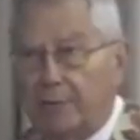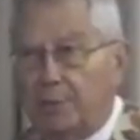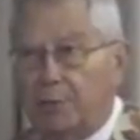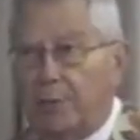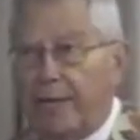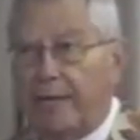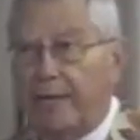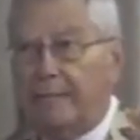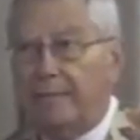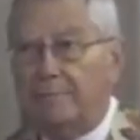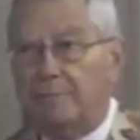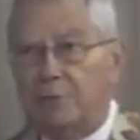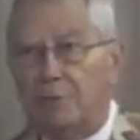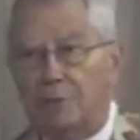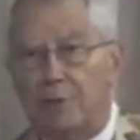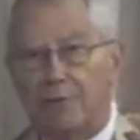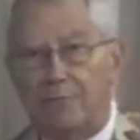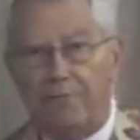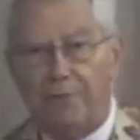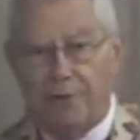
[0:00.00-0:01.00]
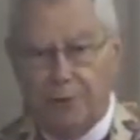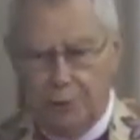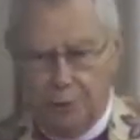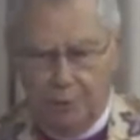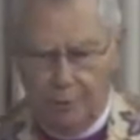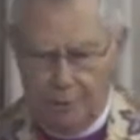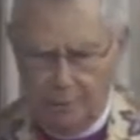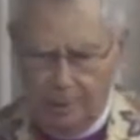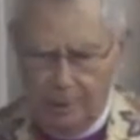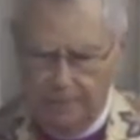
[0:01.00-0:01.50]
exams, a
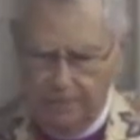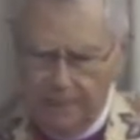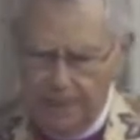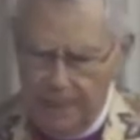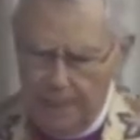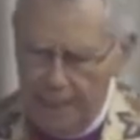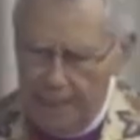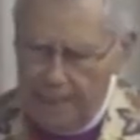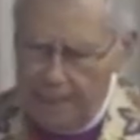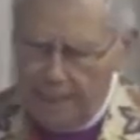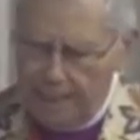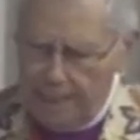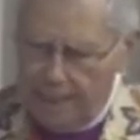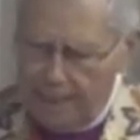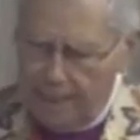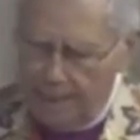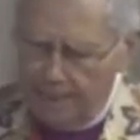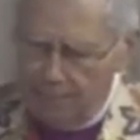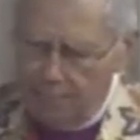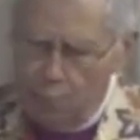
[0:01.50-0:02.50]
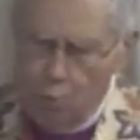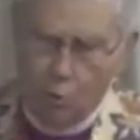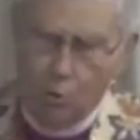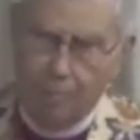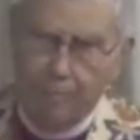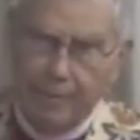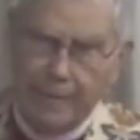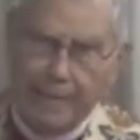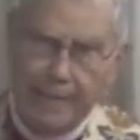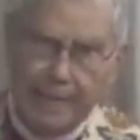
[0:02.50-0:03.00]
physical, uh,
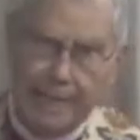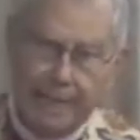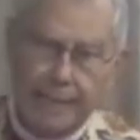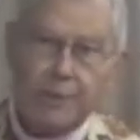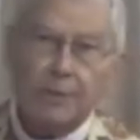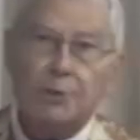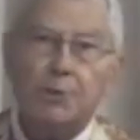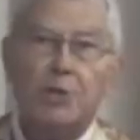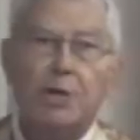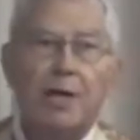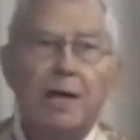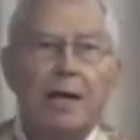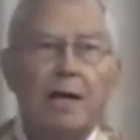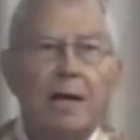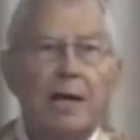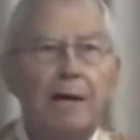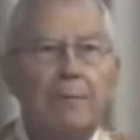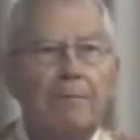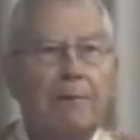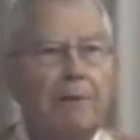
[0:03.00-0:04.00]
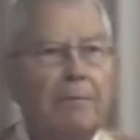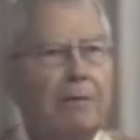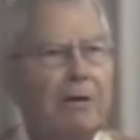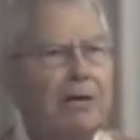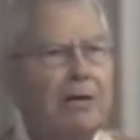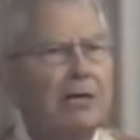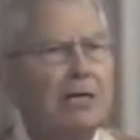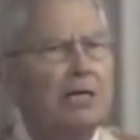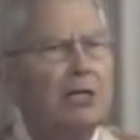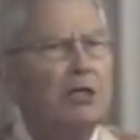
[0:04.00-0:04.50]
more meetings. A, a,
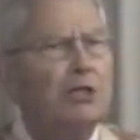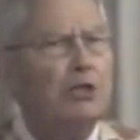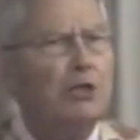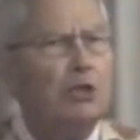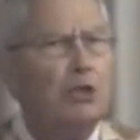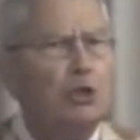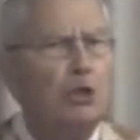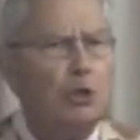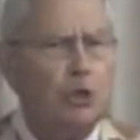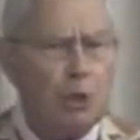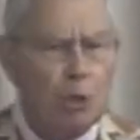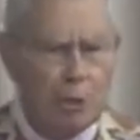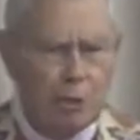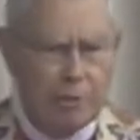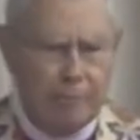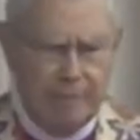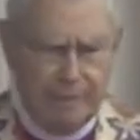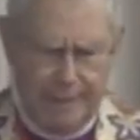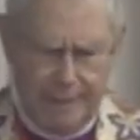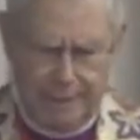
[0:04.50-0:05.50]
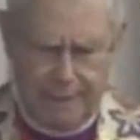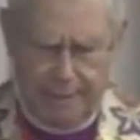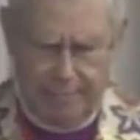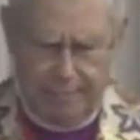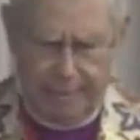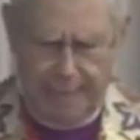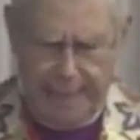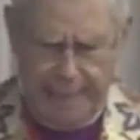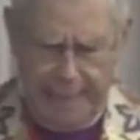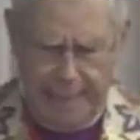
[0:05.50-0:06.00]
parish discernment
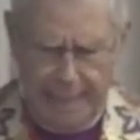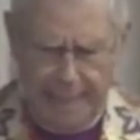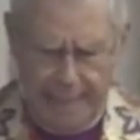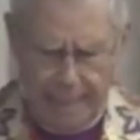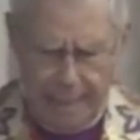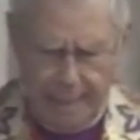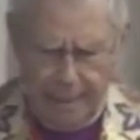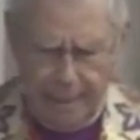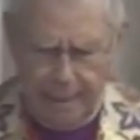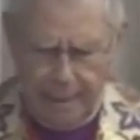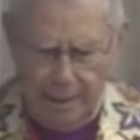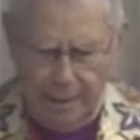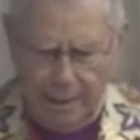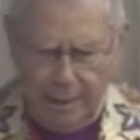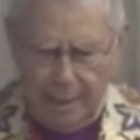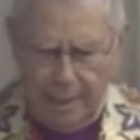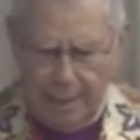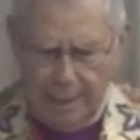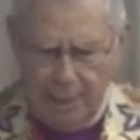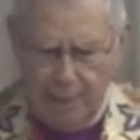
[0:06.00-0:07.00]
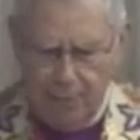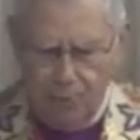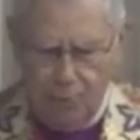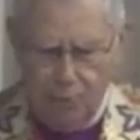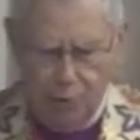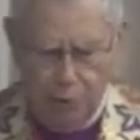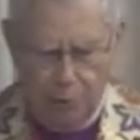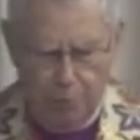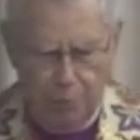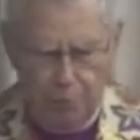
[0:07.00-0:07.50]
committee uh,
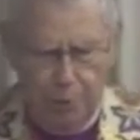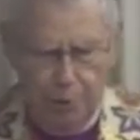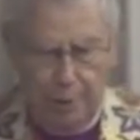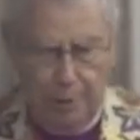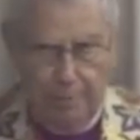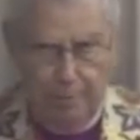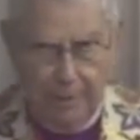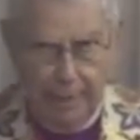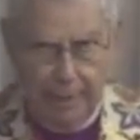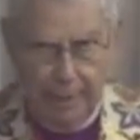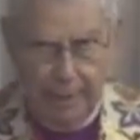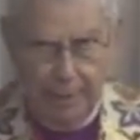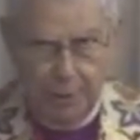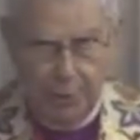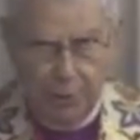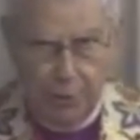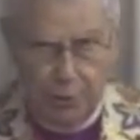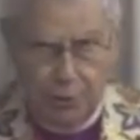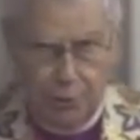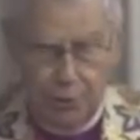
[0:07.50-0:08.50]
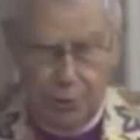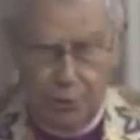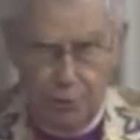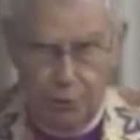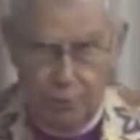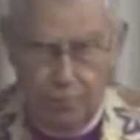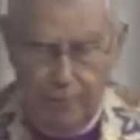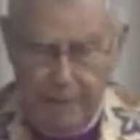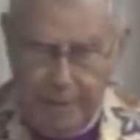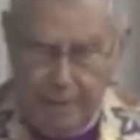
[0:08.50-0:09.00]
was put in place to
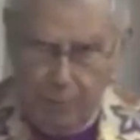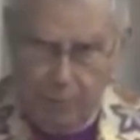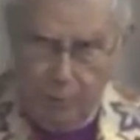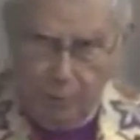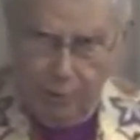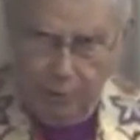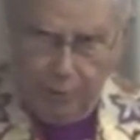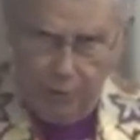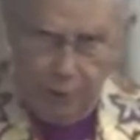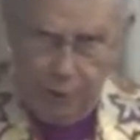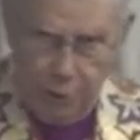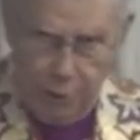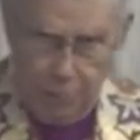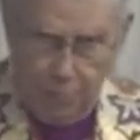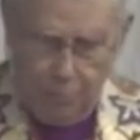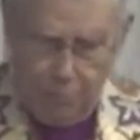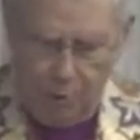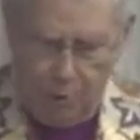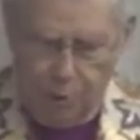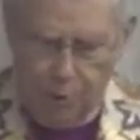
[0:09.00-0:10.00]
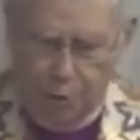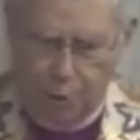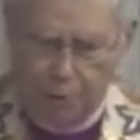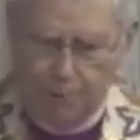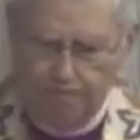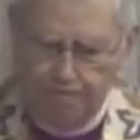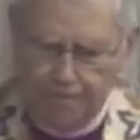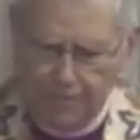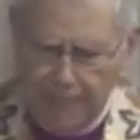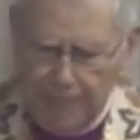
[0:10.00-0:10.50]
meet with this
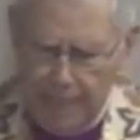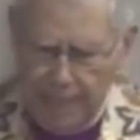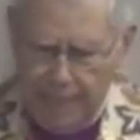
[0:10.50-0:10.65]
person.